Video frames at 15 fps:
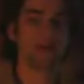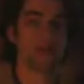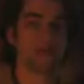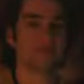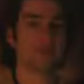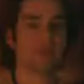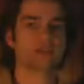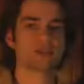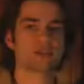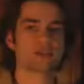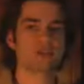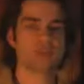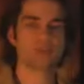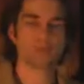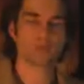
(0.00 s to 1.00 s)
If that
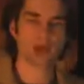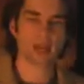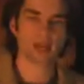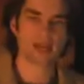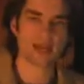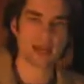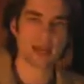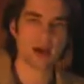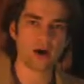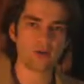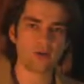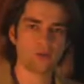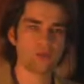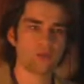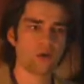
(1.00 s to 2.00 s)
insulator breaks
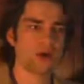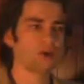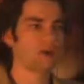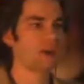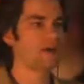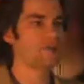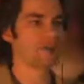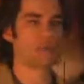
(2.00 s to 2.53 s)
down, well, you have